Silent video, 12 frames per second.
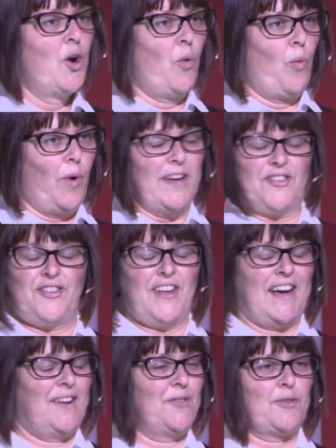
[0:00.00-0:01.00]
which
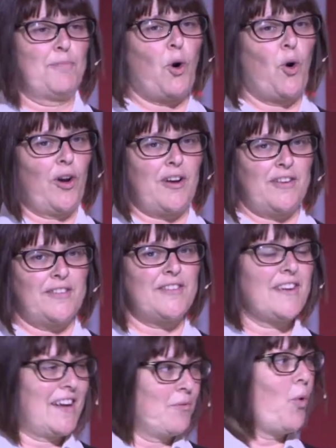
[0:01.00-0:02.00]
sounds bonkers
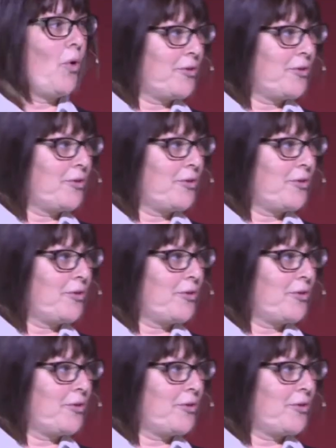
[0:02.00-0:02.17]
and was